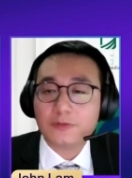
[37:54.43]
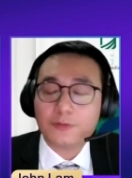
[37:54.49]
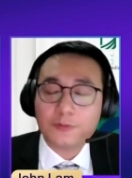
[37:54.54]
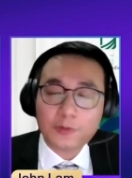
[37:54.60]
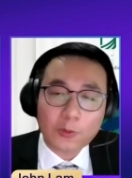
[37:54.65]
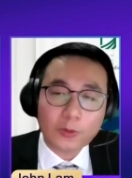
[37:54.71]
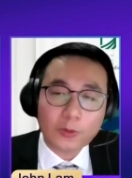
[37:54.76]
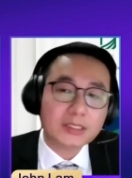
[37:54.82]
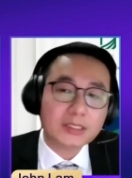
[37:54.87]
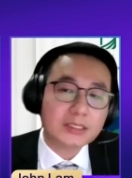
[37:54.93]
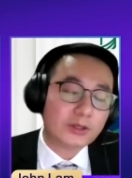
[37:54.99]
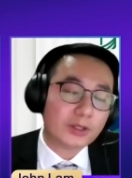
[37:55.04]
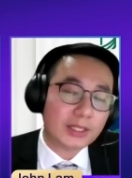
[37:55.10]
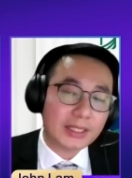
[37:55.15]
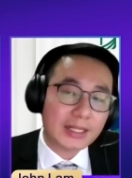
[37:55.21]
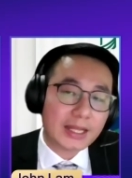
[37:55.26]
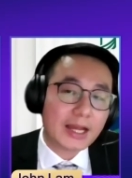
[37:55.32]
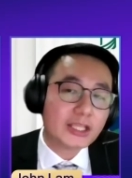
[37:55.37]
focus
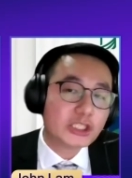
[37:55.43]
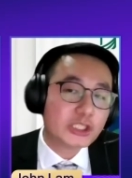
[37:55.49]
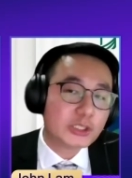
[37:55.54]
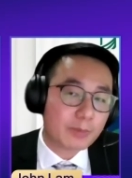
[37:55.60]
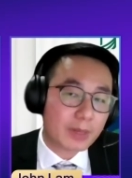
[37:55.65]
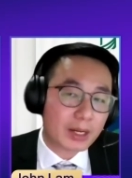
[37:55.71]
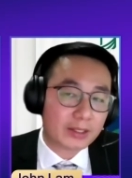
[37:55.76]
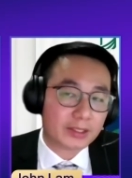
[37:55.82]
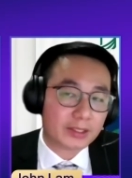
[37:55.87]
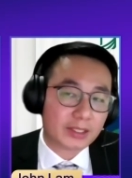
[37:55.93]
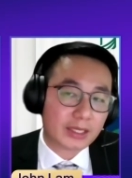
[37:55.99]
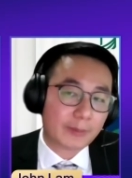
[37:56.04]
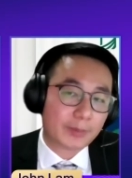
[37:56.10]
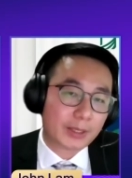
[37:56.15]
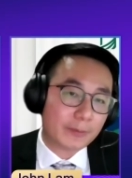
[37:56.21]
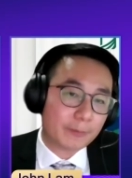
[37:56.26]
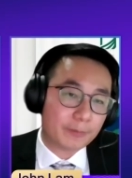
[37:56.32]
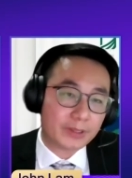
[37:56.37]
on large market cap
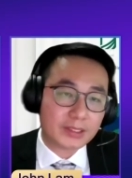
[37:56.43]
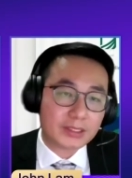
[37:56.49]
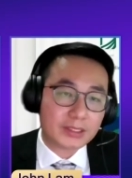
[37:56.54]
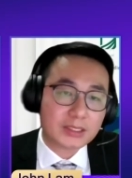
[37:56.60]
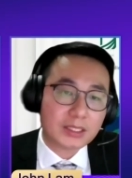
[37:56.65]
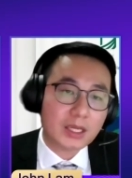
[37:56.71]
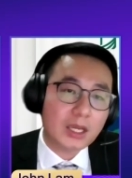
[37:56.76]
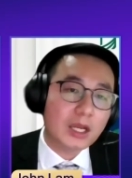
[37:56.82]
companies,